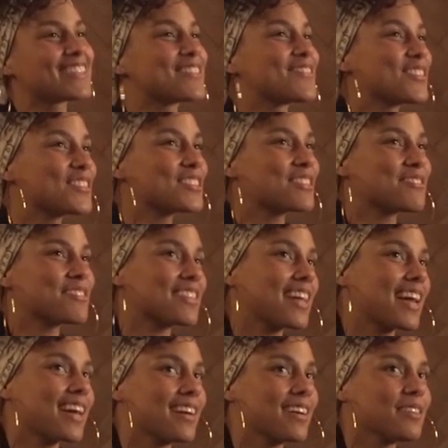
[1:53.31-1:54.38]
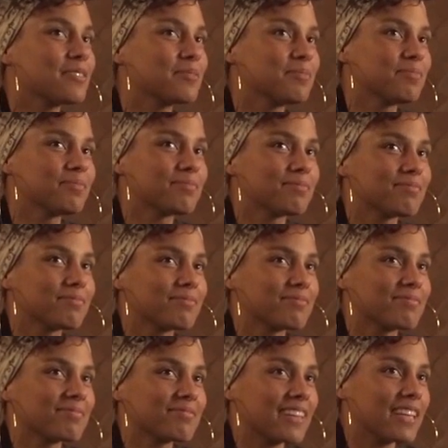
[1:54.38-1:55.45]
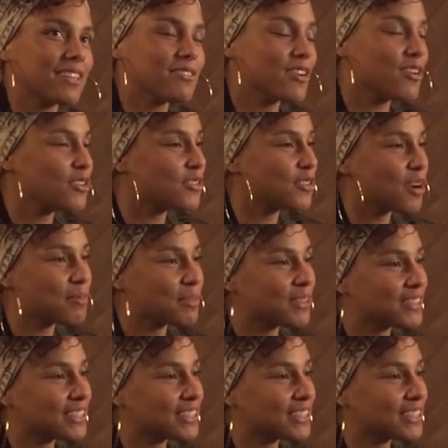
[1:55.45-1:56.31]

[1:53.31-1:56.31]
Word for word: need some music for that. Um, I don't know. You know, I'm